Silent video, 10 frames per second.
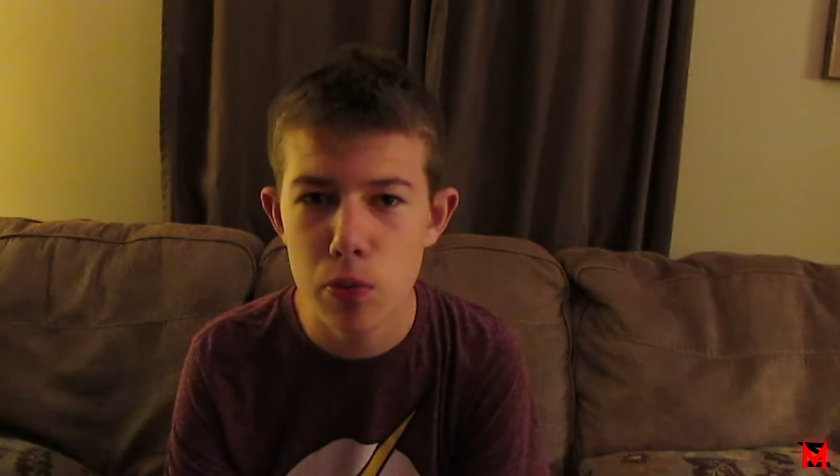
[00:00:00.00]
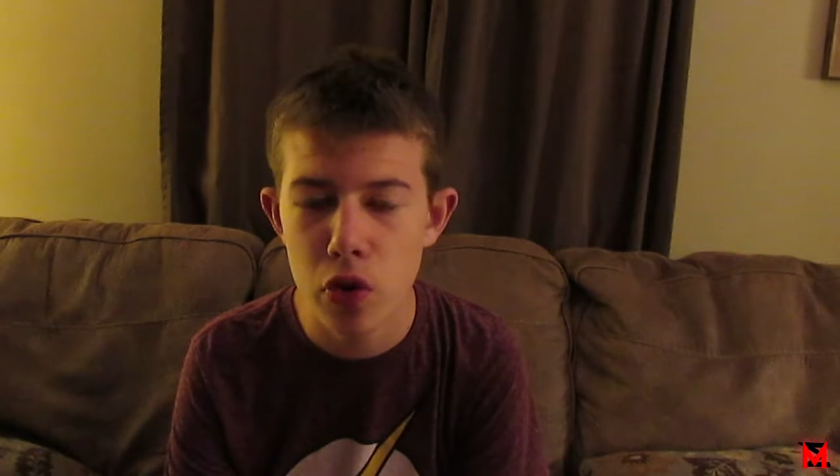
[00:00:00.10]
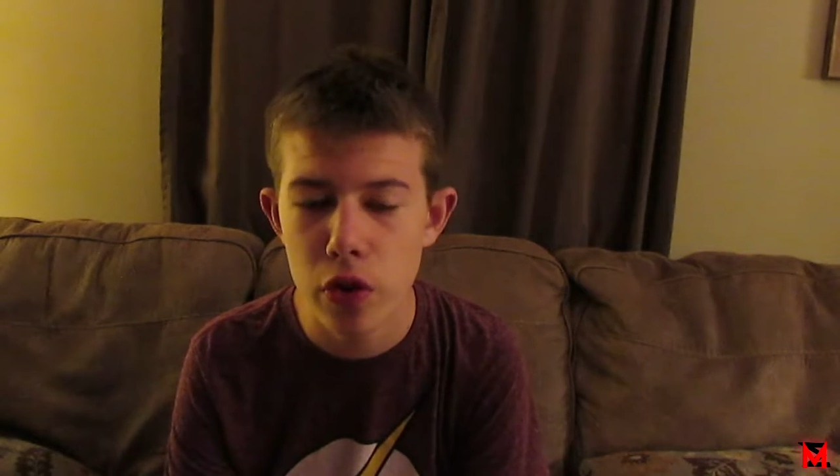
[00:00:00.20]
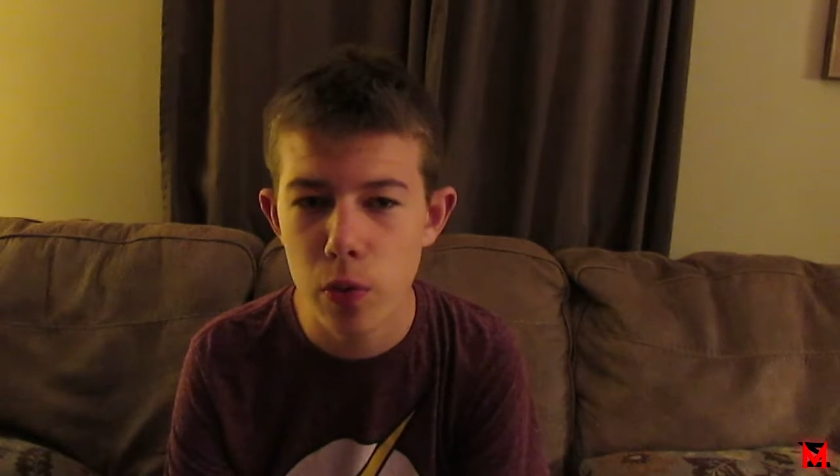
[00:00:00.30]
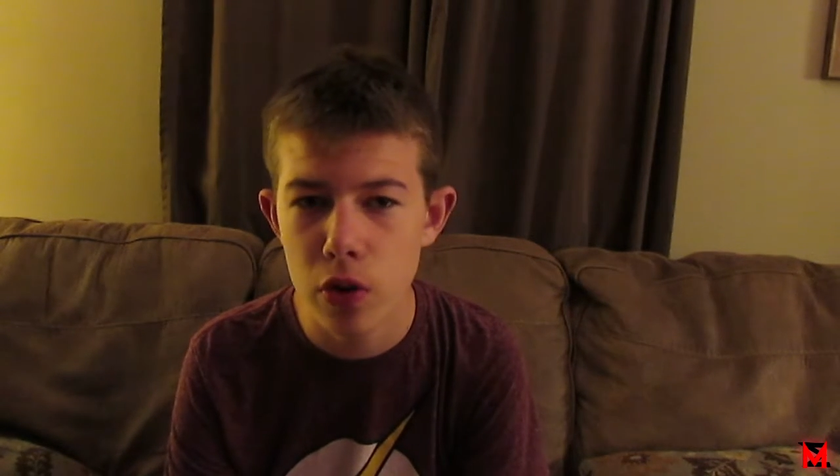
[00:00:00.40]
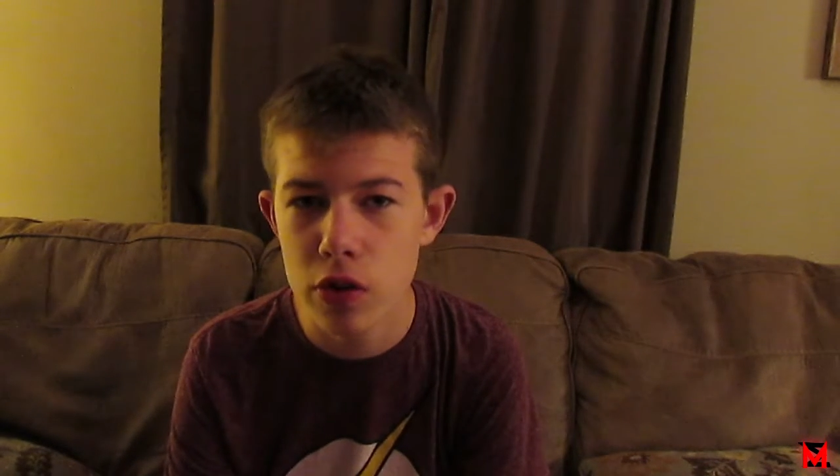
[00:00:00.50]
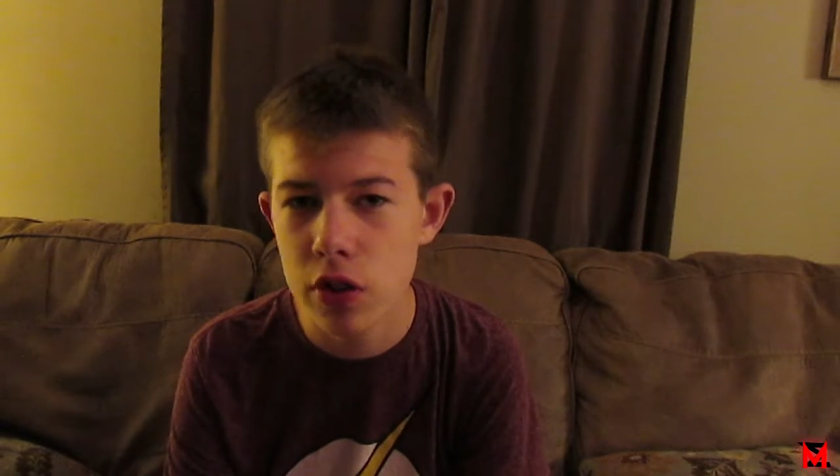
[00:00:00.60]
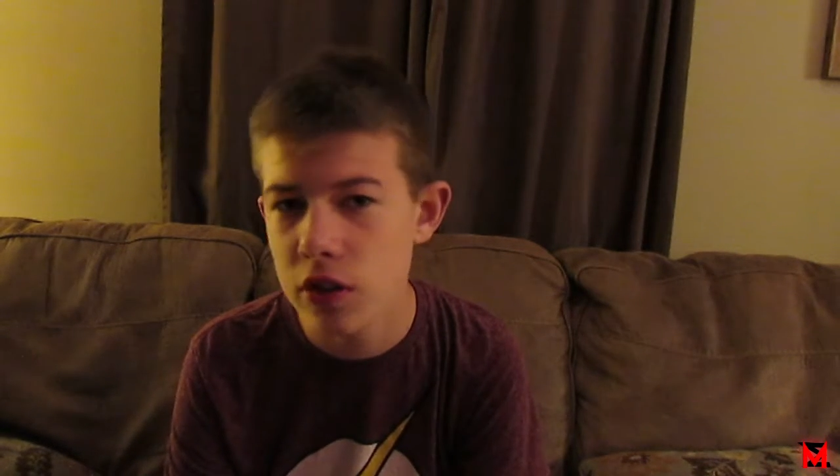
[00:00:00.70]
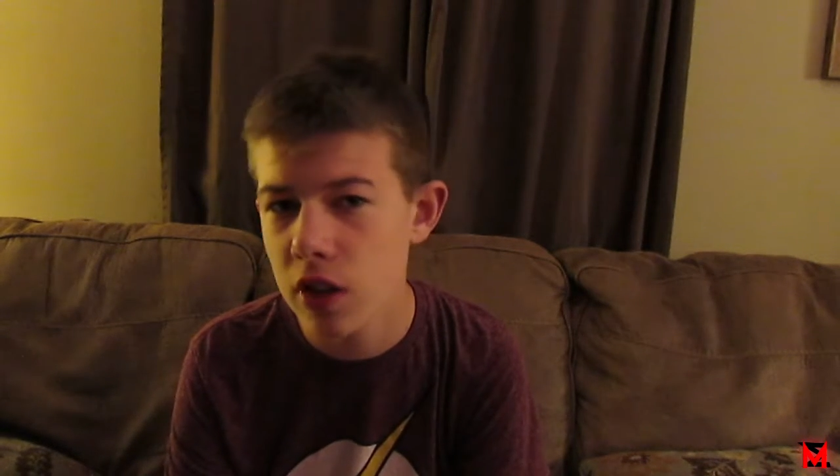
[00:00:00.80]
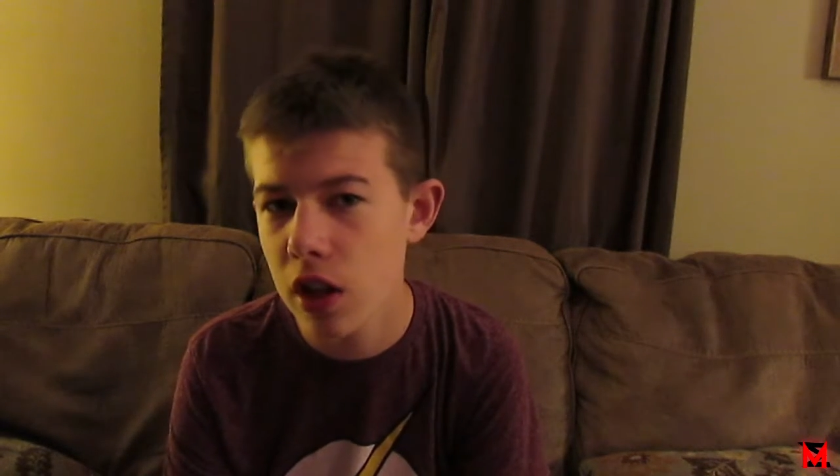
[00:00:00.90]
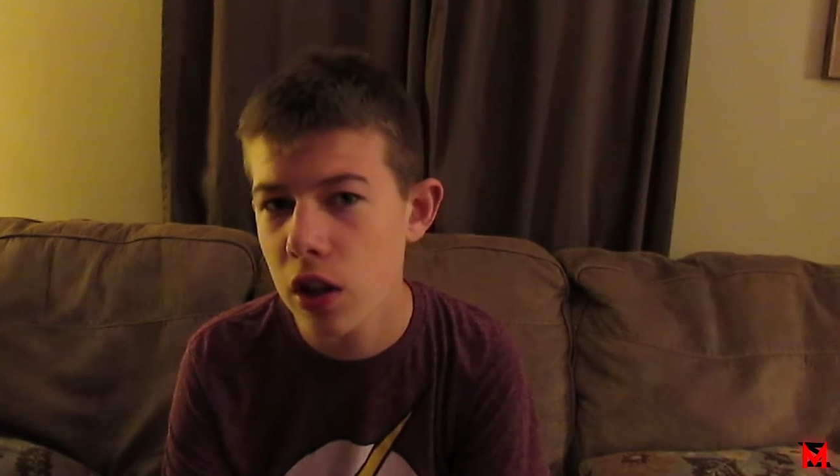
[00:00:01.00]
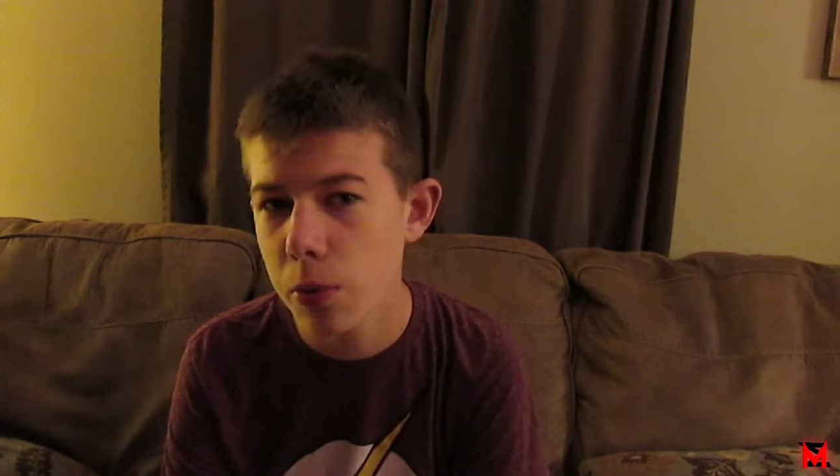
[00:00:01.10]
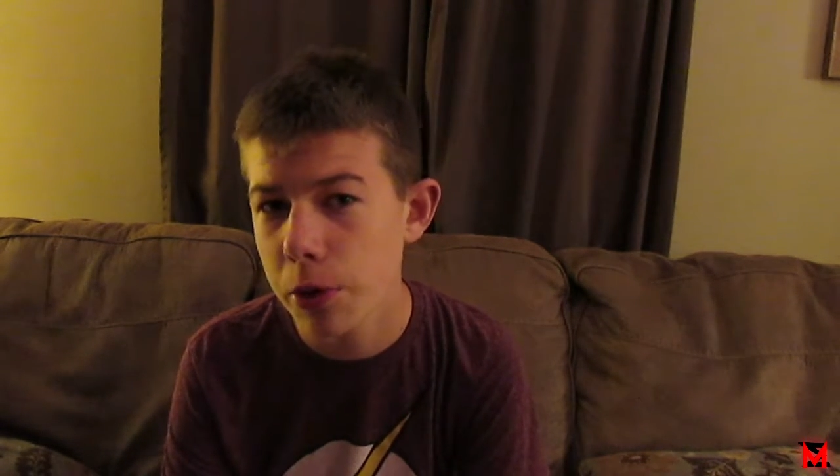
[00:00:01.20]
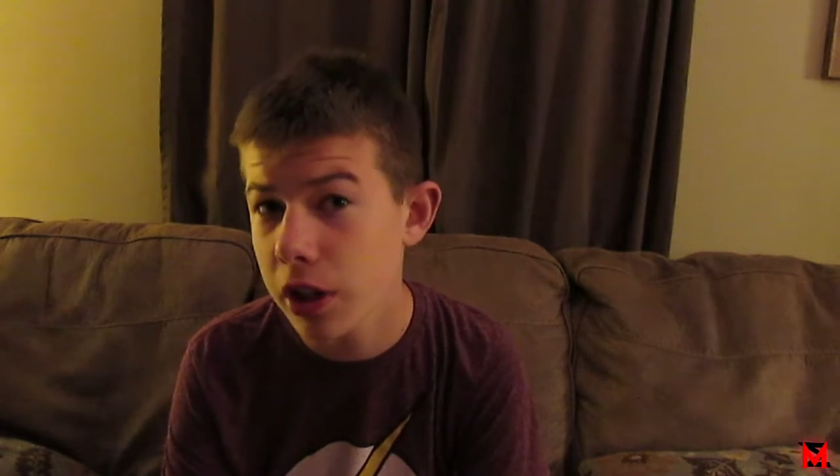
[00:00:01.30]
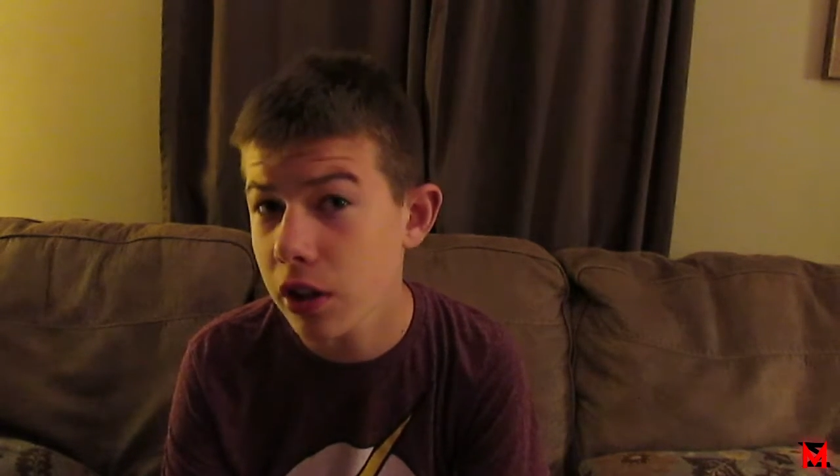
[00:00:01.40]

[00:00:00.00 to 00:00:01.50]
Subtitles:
more than once because then they'll be